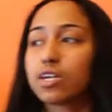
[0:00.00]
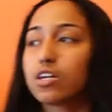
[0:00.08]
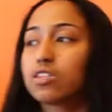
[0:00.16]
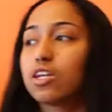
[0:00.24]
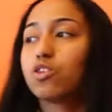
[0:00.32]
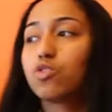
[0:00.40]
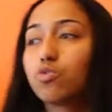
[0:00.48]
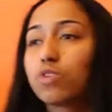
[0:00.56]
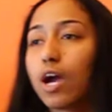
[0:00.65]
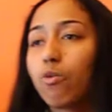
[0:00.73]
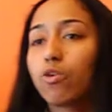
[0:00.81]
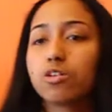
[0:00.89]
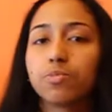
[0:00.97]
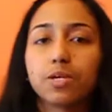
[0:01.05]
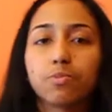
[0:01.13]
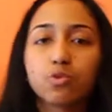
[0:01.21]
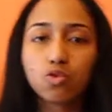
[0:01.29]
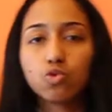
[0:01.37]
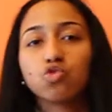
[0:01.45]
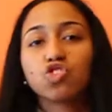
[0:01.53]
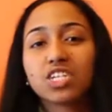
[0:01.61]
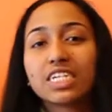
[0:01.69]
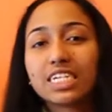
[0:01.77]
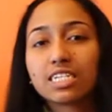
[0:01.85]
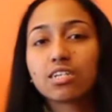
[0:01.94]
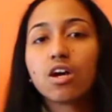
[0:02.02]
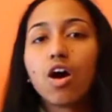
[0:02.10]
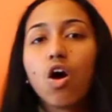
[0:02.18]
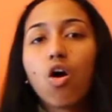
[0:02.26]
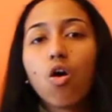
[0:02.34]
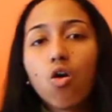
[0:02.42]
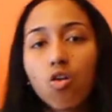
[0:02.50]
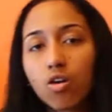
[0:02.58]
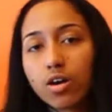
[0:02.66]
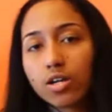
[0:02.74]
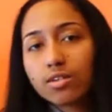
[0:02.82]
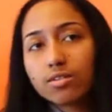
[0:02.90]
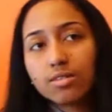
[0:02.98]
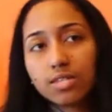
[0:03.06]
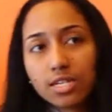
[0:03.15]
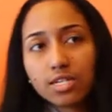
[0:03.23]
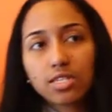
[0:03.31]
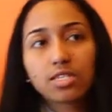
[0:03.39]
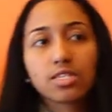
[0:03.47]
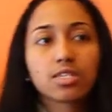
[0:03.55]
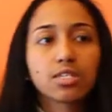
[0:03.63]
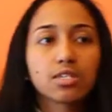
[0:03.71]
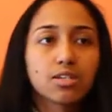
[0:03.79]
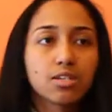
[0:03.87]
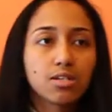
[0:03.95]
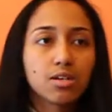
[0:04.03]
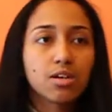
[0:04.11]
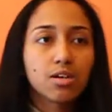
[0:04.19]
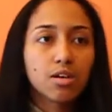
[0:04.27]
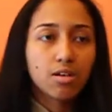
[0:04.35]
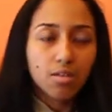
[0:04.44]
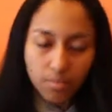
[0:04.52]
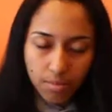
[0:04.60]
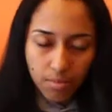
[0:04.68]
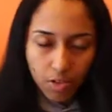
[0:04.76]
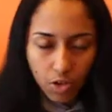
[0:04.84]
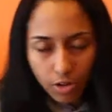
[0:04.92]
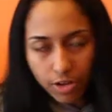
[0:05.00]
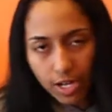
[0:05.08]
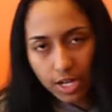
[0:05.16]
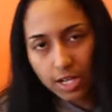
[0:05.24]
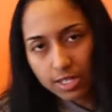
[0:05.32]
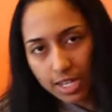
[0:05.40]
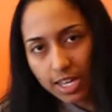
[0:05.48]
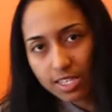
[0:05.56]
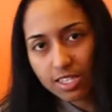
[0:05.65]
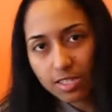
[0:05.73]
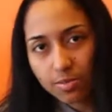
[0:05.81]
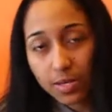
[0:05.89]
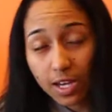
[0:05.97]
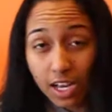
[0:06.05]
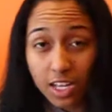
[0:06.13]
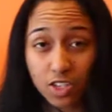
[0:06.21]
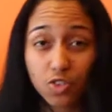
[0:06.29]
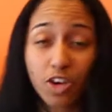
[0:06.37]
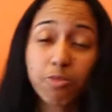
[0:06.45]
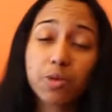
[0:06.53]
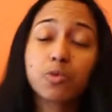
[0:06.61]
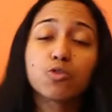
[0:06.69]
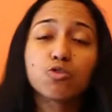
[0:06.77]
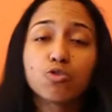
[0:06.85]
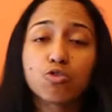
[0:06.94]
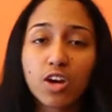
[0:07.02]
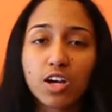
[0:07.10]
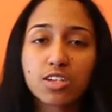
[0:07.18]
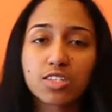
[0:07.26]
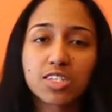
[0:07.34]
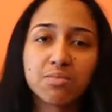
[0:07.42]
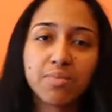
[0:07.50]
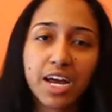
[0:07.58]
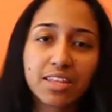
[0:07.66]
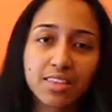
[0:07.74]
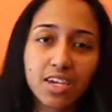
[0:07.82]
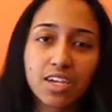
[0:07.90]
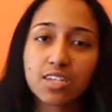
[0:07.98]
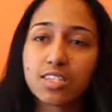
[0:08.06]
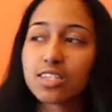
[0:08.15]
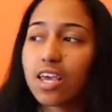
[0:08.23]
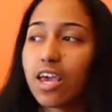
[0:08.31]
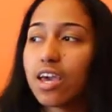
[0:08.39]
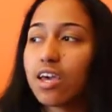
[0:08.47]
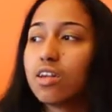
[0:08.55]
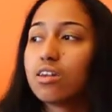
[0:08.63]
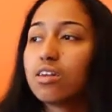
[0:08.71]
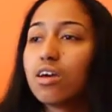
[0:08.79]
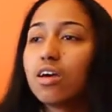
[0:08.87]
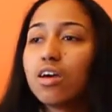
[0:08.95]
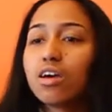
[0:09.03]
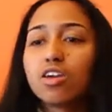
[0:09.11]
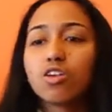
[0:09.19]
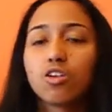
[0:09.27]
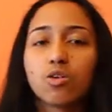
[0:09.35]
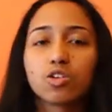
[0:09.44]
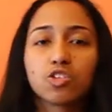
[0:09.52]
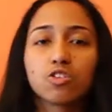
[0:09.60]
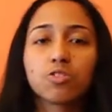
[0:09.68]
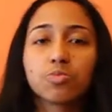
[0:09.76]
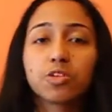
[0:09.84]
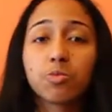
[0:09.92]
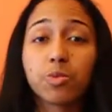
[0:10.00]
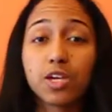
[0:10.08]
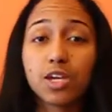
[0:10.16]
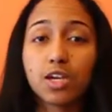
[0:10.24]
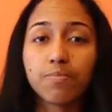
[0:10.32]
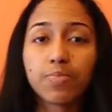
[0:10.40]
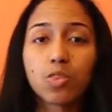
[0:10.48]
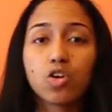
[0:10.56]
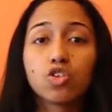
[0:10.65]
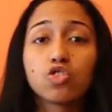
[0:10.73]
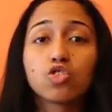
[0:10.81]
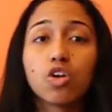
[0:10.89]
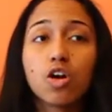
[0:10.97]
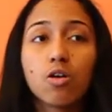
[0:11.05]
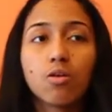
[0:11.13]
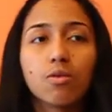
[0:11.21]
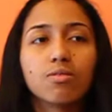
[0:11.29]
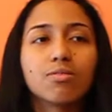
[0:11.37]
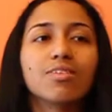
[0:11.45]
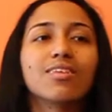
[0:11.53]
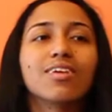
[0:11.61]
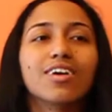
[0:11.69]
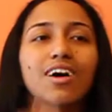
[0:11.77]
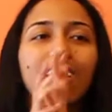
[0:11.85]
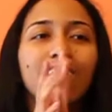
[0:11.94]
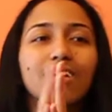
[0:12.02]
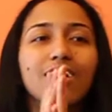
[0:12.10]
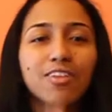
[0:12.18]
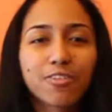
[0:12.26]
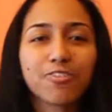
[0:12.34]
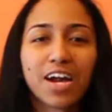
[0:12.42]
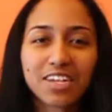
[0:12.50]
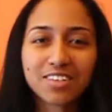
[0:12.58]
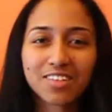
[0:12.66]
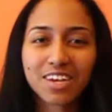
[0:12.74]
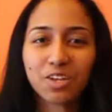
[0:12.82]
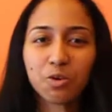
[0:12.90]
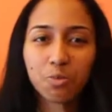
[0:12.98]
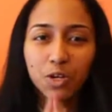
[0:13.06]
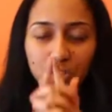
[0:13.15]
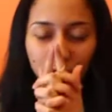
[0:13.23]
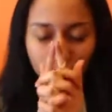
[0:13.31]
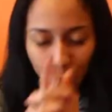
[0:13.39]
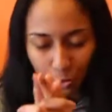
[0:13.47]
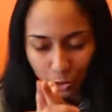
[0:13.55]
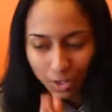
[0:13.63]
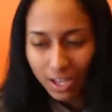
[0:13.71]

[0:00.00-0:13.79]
they do not want people to cheat on this urinating test, because you have people who do drugs and bad things, and you know, it shows up in your pee. So another factor that you must do